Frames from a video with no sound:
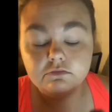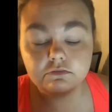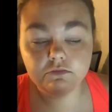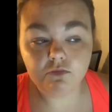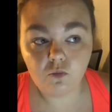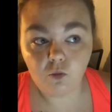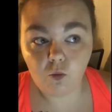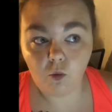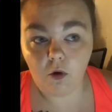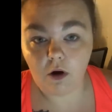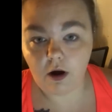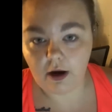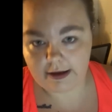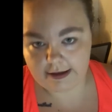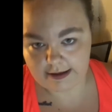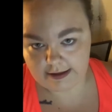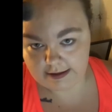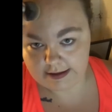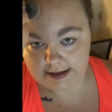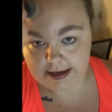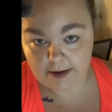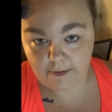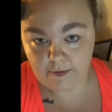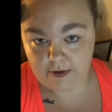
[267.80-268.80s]
walking.
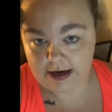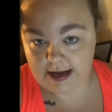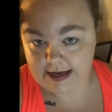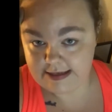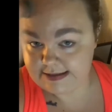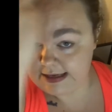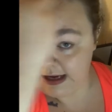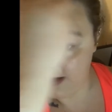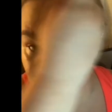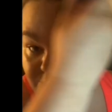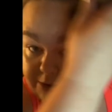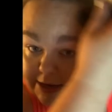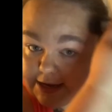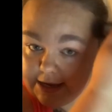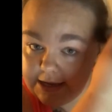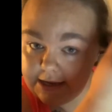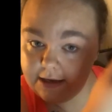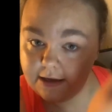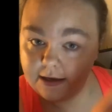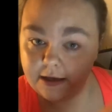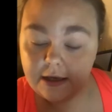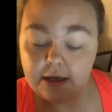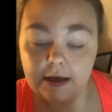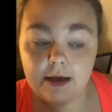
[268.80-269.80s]
And when I say we,
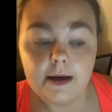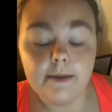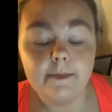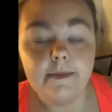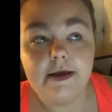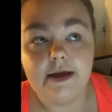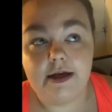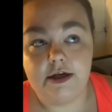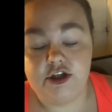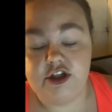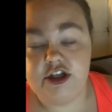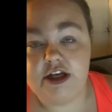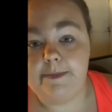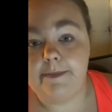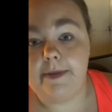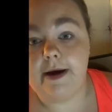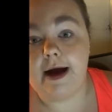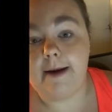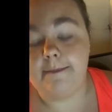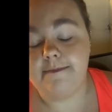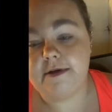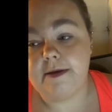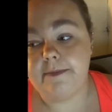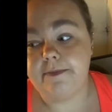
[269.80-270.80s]
because she
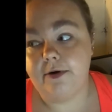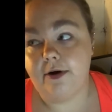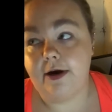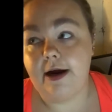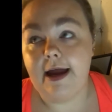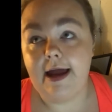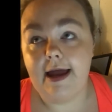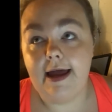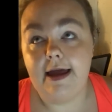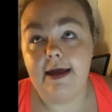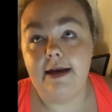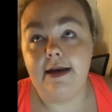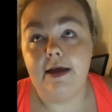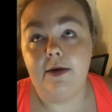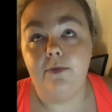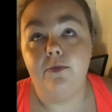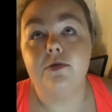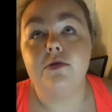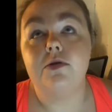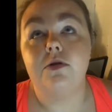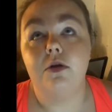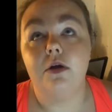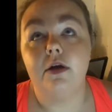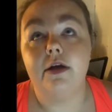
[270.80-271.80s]
popped up her head and
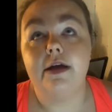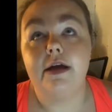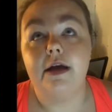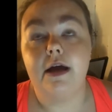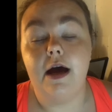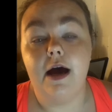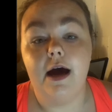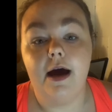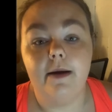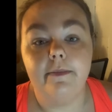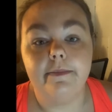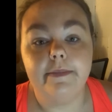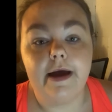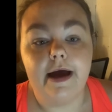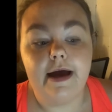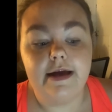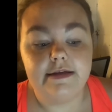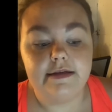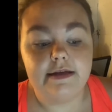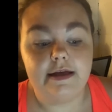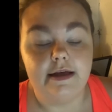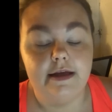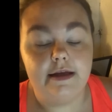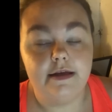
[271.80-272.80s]
was looking up, as
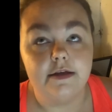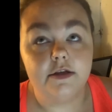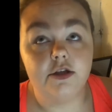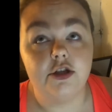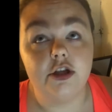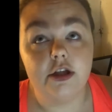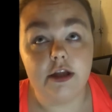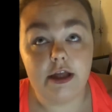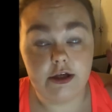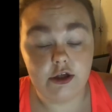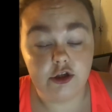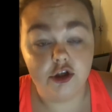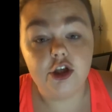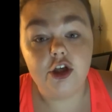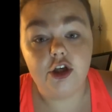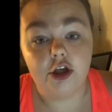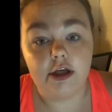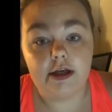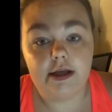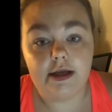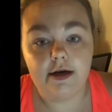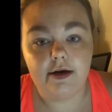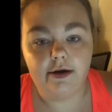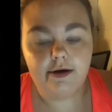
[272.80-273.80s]
in she could
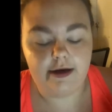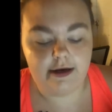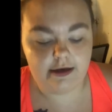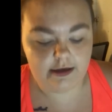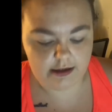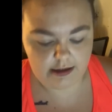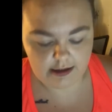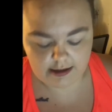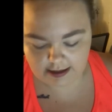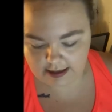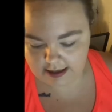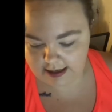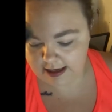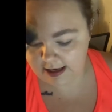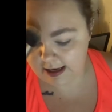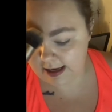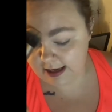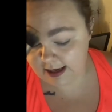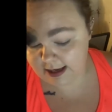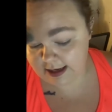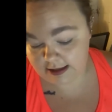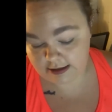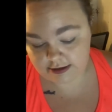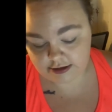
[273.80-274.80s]
hear it,
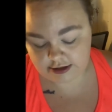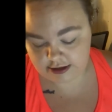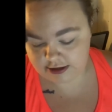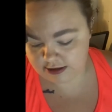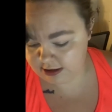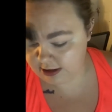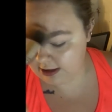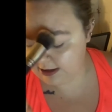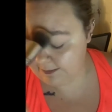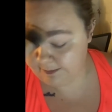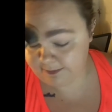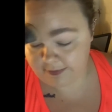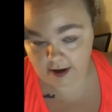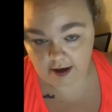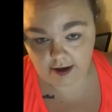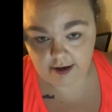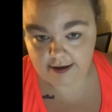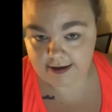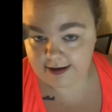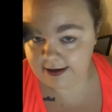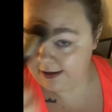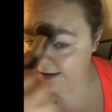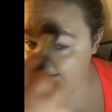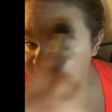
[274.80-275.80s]
and she started
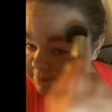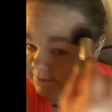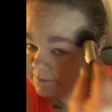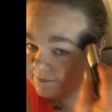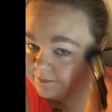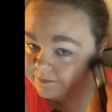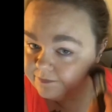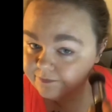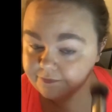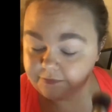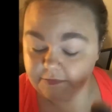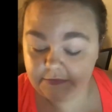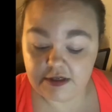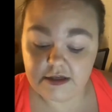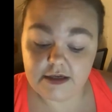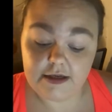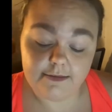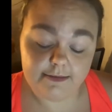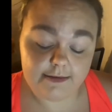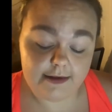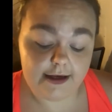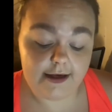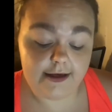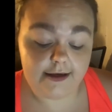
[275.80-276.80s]
barking. I'm
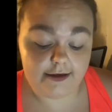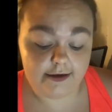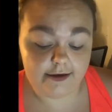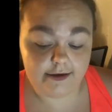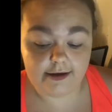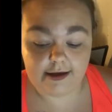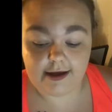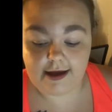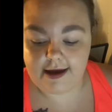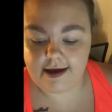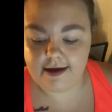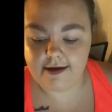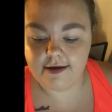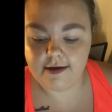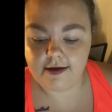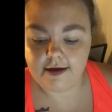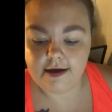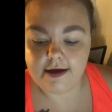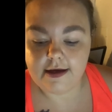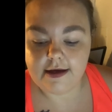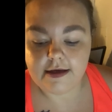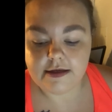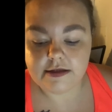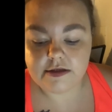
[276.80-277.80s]
like, okay.
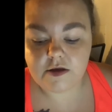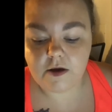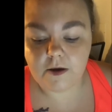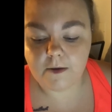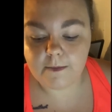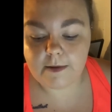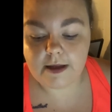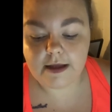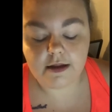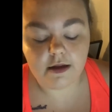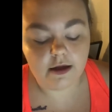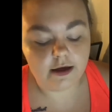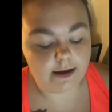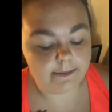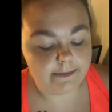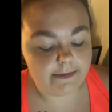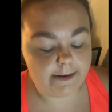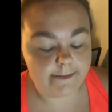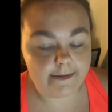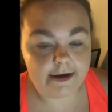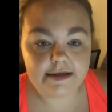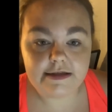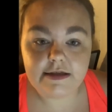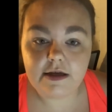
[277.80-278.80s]
So I'm like, look, I'm by
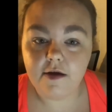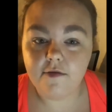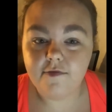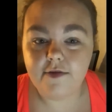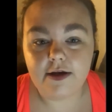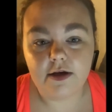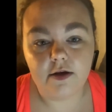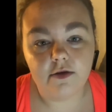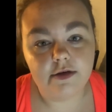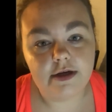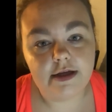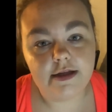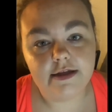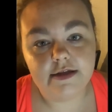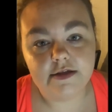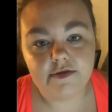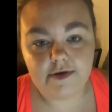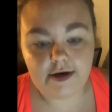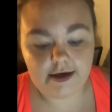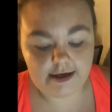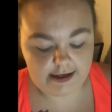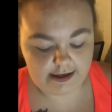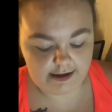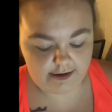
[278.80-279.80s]
myself, I don't need this
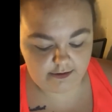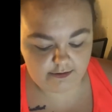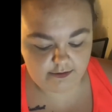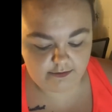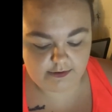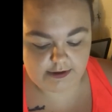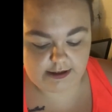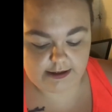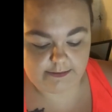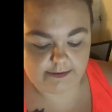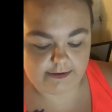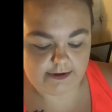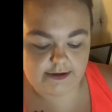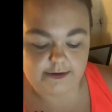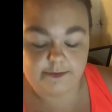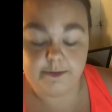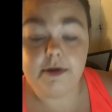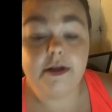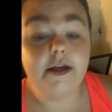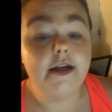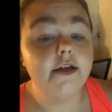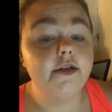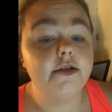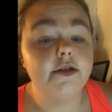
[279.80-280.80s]
right now, like,
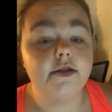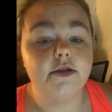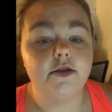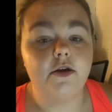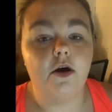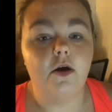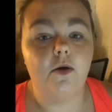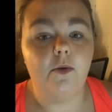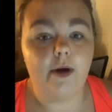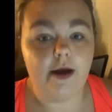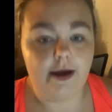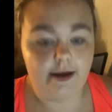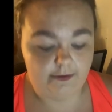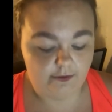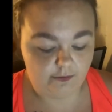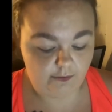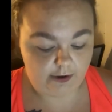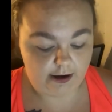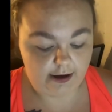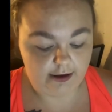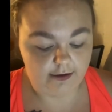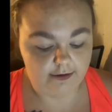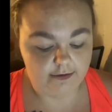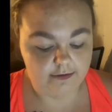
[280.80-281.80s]
please just go away.
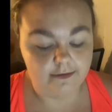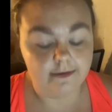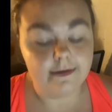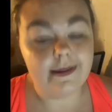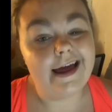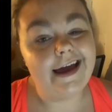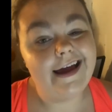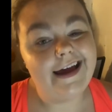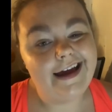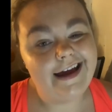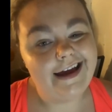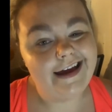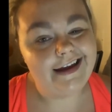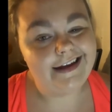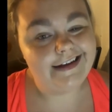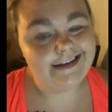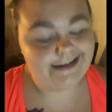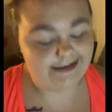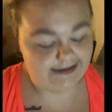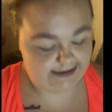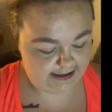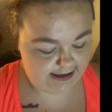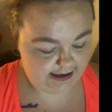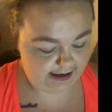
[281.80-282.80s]
Well, that
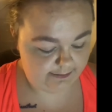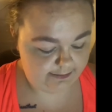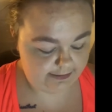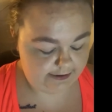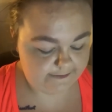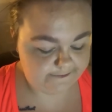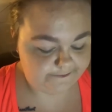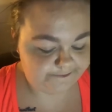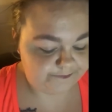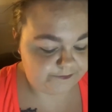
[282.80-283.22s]
didn't happen.